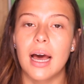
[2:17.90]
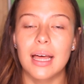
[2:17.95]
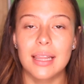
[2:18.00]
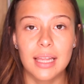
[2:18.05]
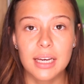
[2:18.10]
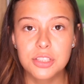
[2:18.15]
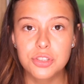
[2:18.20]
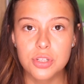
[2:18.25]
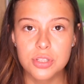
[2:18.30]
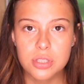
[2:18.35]
I
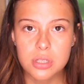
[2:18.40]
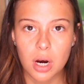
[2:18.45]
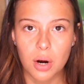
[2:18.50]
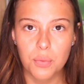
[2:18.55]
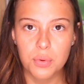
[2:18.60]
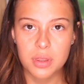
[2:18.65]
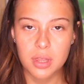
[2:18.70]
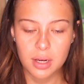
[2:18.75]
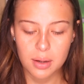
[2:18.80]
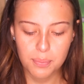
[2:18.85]
like to
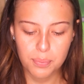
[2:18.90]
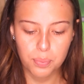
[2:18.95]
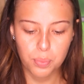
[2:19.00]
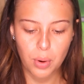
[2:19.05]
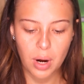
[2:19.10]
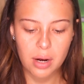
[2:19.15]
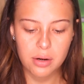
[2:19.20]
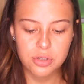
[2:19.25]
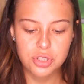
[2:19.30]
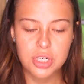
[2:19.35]
start with a
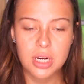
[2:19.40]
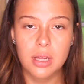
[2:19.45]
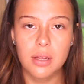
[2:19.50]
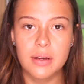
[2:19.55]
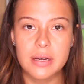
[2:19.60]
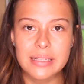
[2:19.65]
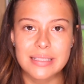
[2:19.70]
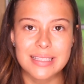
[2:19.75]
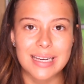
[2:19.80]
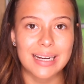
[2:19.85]
brow gel.
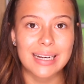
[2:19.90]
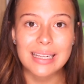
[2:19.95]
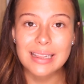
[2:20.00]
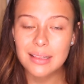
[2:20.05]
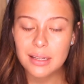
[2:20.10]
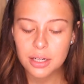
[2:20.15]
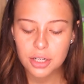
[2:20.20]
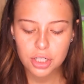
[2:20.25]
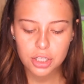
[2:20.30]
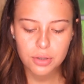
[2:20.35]
It's a
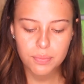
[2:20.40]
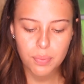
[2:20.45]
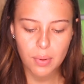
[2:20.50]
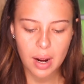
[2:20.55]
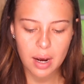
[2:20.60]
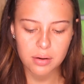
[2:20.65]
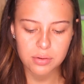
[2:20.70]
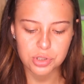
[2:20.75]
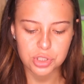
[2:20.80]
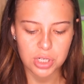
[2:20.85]
clear
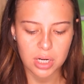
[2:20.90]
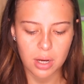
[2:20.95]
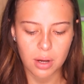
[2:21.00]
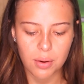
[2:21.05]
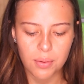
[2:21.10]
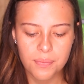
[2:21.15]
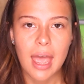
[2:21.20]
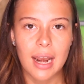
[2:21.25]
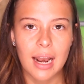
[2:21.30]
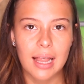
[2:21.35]
brow
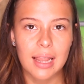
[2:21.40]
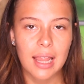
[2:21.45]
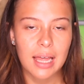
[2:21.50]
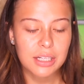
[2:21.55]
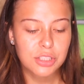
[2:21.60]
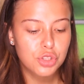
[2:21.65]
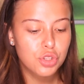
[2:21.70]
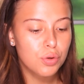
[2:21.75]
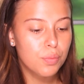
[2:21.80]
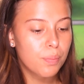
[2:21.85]
gel. And I
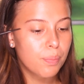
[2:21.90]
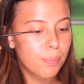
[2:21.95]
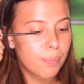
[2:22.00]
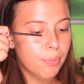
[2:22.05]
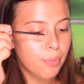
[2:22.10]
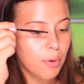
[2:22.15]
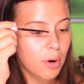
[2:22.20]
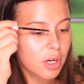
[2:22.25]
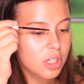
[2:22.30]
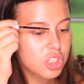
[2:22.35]
like to
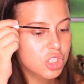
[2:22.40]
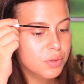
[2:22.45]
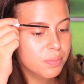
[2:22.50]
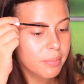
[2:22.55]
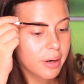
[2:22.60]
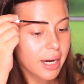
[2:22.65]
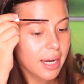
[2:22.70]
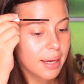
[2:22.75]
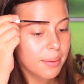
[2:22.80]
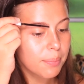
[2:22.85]
brush
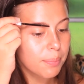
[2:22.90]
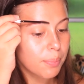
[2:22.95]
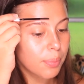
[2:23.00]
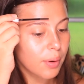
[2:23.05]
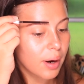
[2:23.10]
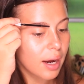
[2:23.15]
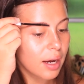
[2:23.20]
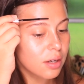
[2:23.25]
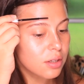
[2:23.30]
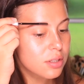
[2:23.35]
my
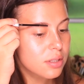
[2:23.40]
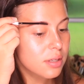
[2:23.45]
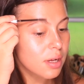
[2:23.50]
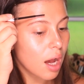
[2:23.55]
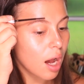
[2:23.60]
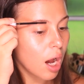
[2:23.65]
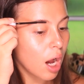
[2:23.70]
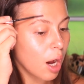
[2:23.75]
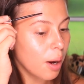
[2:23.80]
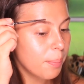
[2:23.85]
brows
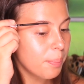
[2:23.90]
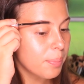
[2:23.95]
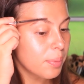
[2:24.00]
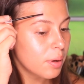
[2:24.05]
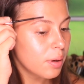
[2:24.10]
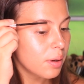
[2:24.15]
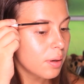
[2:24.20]
up.